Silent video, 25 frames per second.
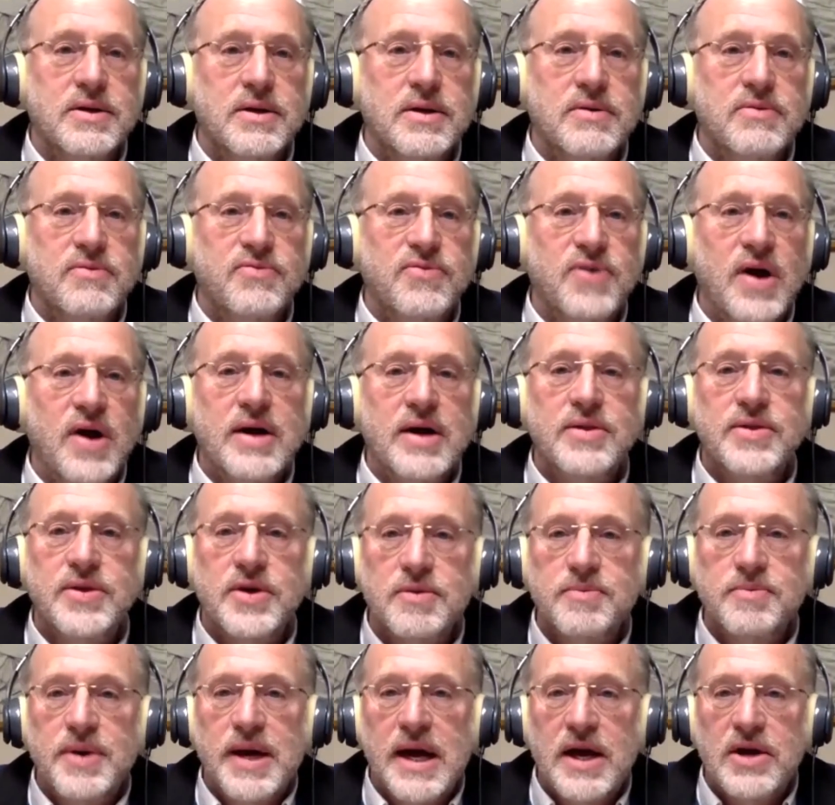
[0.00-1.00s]
find their
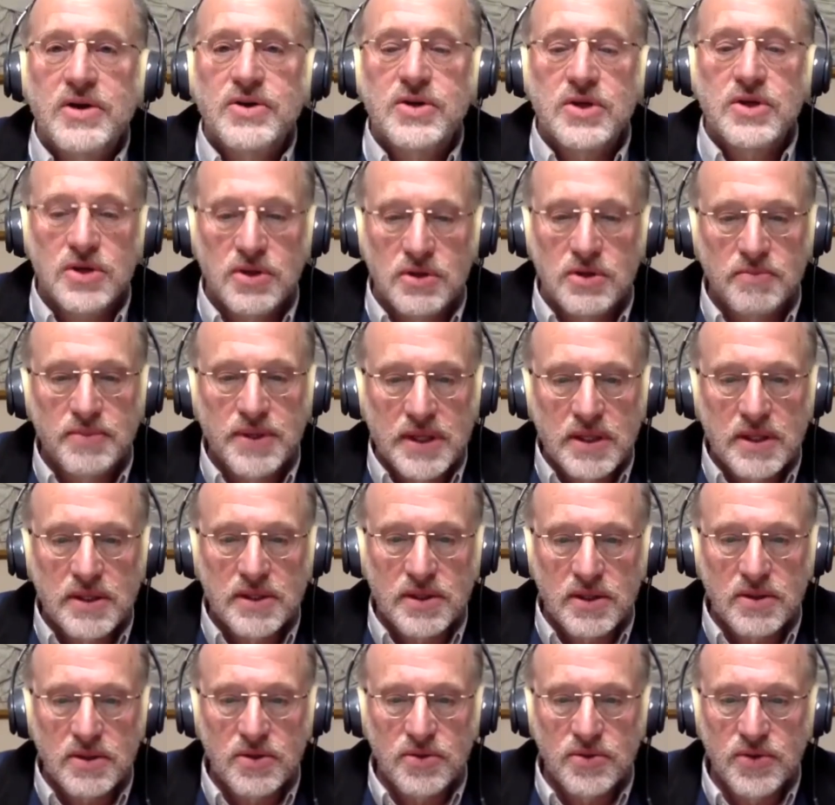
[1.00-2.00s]
passion, be a
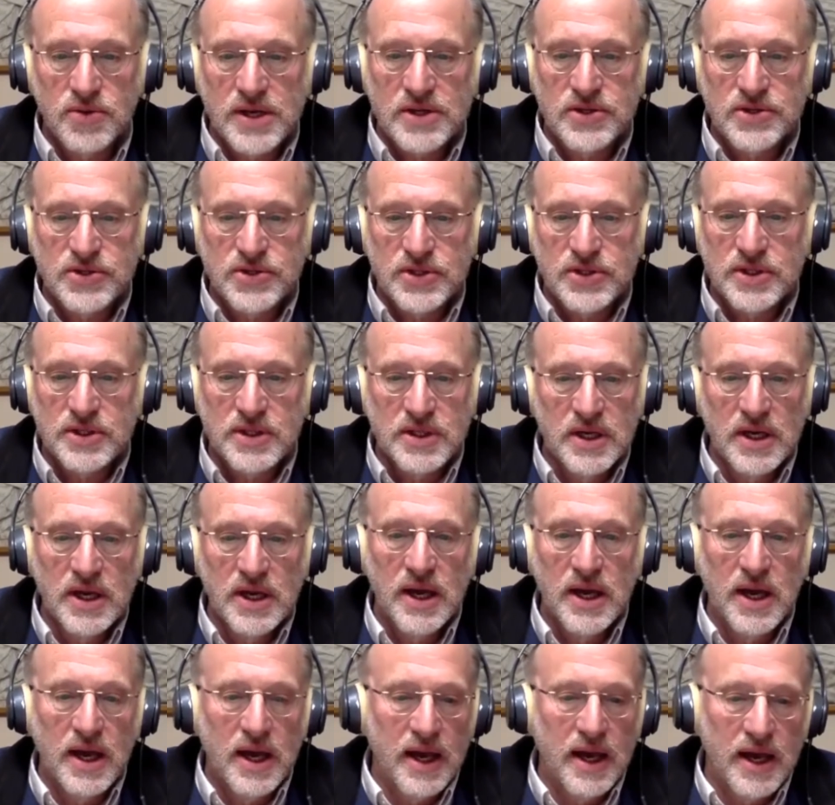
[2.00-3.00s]
little crazy,
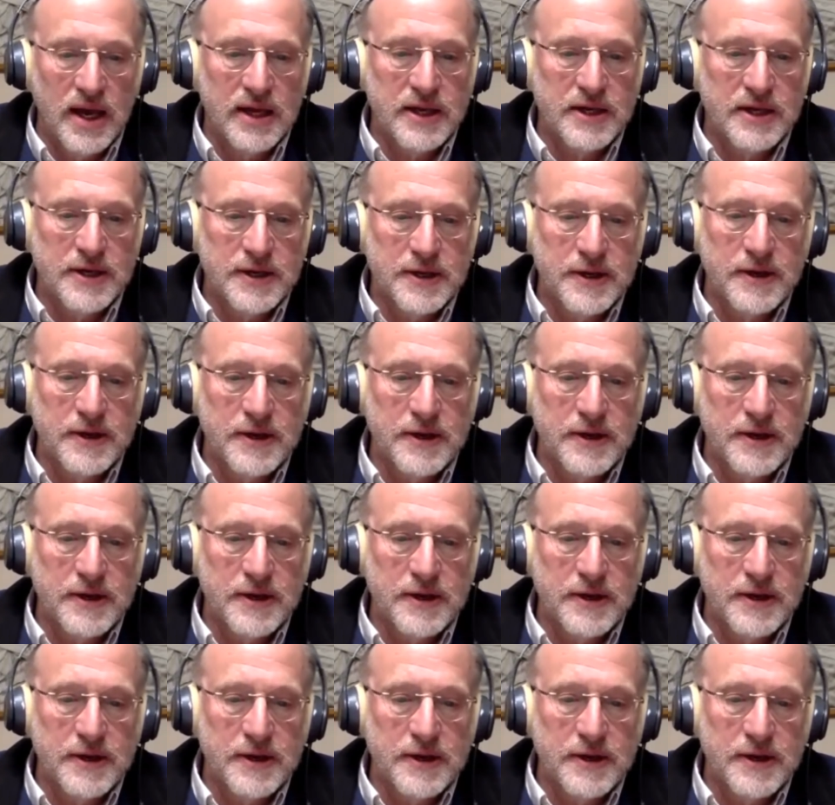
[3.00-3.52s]
and